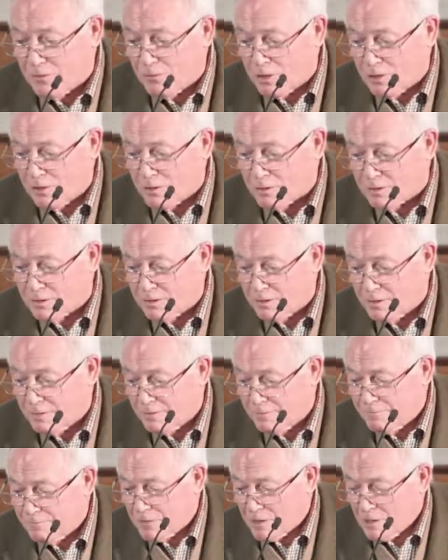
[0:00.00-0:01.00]
the world.
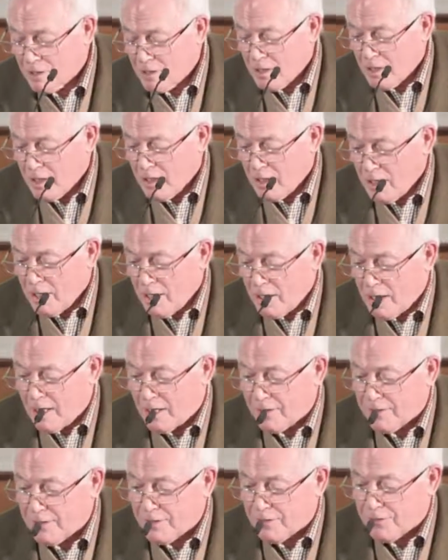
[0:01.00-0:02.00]

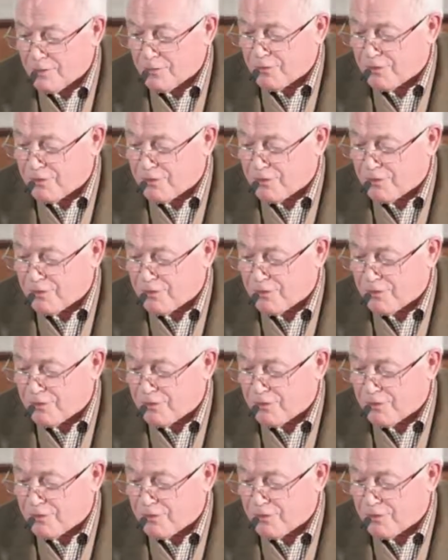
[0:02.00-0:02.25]
The